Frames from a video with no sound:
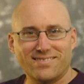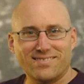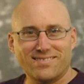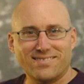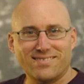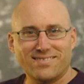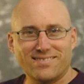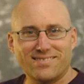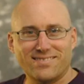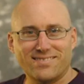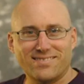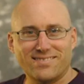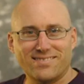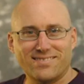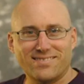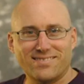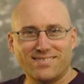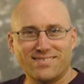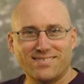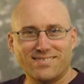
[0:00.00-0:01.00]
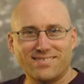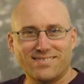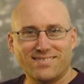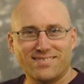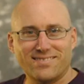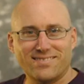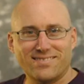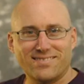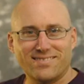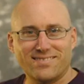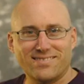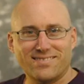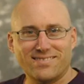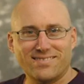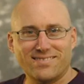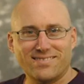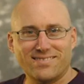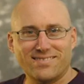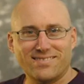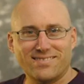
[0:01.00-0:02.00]

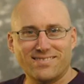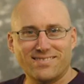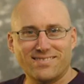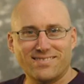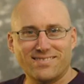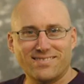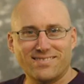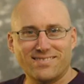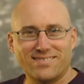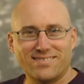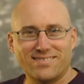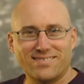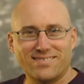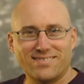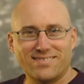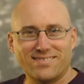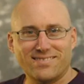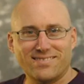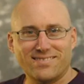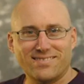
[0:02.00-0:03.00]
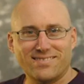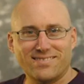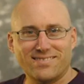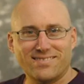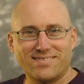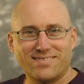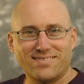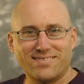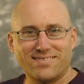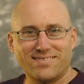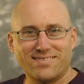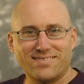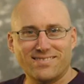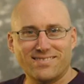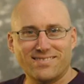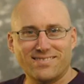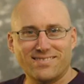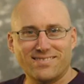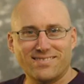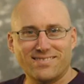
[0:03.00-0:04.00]

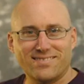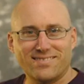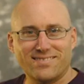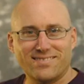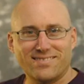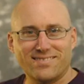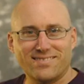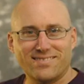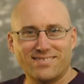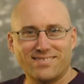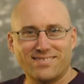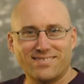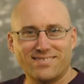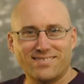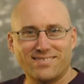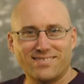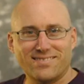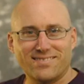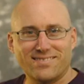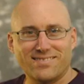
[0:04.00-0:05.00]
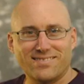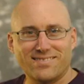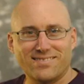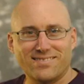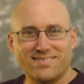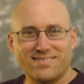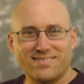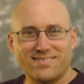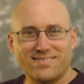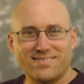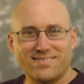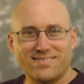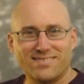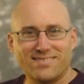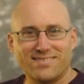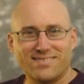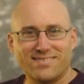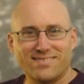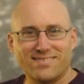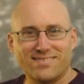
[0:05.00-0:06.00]

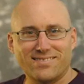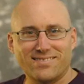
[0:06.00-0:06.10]
This is a still picture; no speech is visible.